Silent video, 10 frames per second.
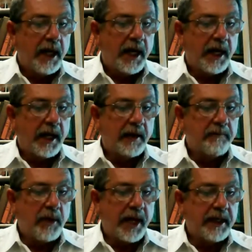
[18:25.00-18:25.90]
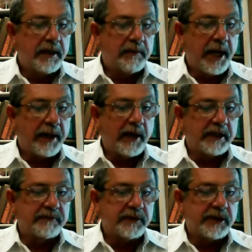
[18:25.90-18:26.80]
My
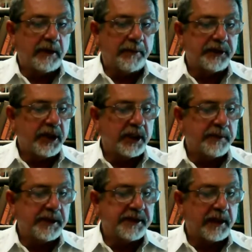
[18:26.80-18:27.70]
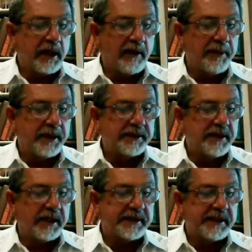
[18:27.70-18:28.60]
grounds for summary judgment is the government is
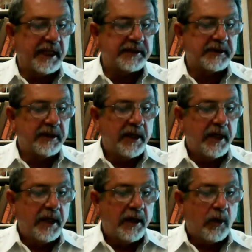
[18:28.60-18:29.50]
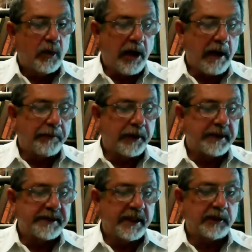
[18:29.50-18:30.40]
not assessed or properly
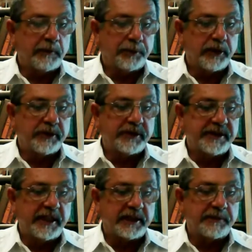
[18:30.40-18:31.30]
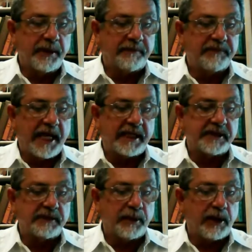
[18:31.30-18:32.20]
assessed or produced assessment of
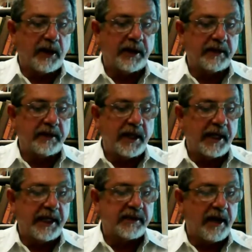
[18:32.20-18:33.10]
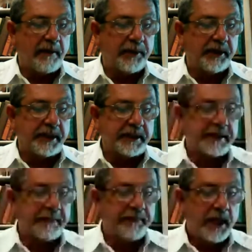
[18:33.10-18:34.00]
taxes regarding the alleged
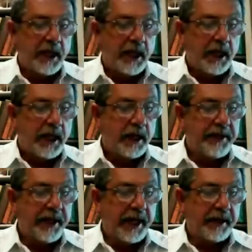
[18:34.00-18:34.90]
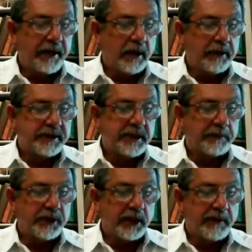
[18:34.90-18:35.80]
liabilities that are the
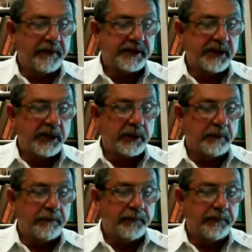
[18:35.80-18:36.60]
subject of this suit.